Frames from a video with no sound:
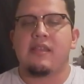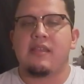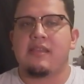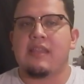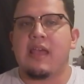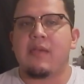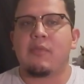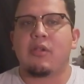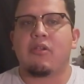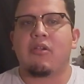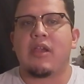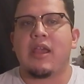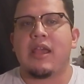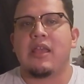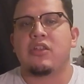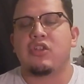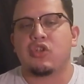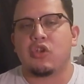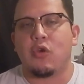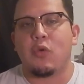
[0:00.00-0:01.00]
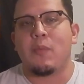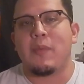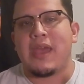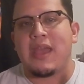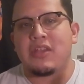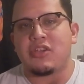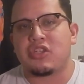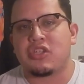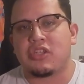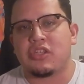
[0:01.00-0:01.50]
Democrat Joe
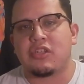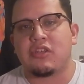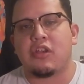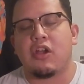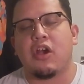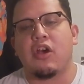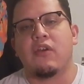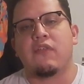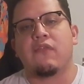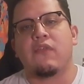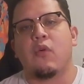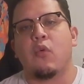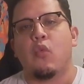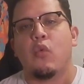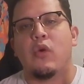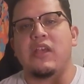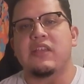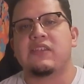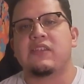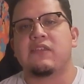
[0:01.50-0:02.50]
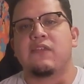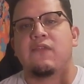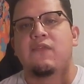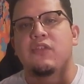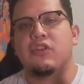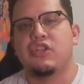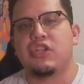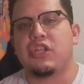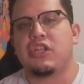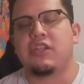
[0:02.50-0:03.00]
Manchin of West
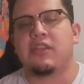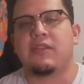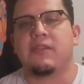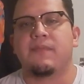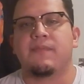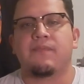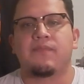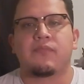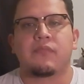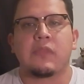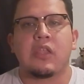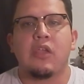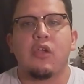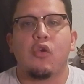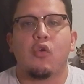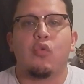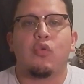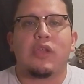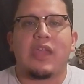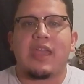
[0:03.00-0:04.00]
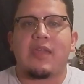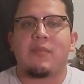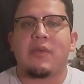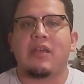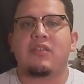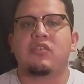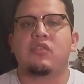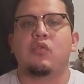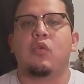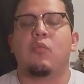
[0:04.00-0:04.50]
Virginia, who came
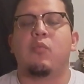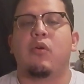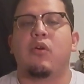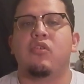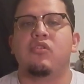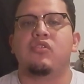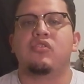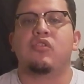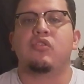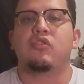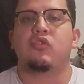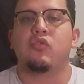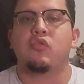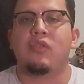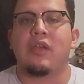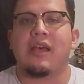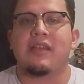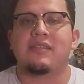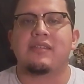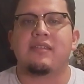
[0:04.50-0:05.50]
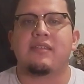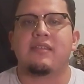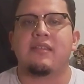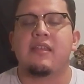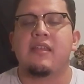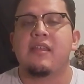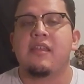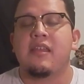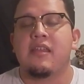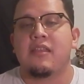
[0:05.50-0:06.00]
out to oppose the
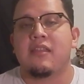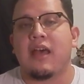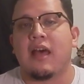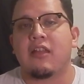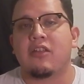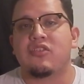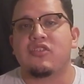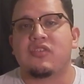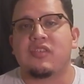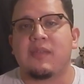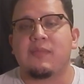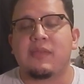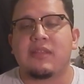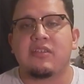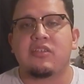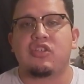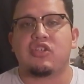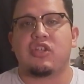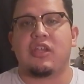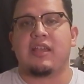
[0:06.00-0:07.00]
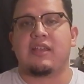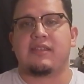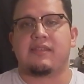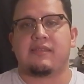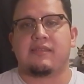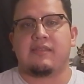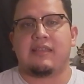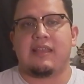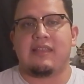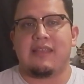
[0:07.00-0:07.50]
$2,000 stimulus
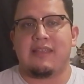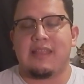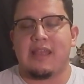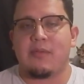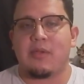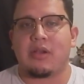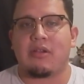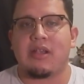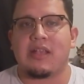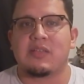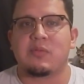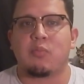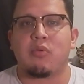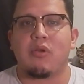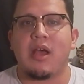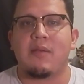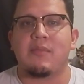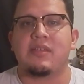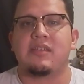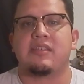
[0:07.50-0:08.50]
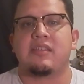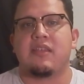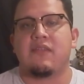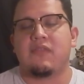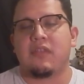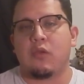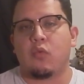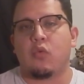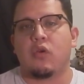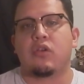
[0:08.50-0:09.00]
checks that the Democrats promised if
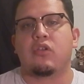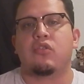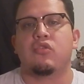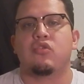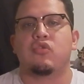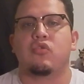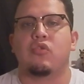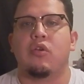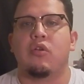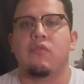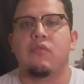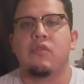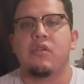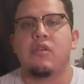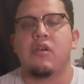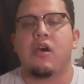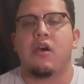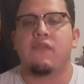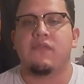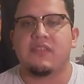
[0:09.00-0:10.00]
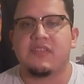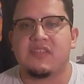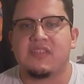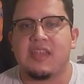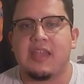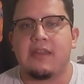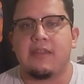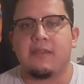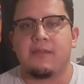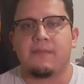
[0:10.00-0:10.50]
they won control of the
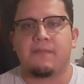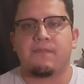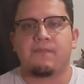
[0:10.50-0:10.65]
Senate.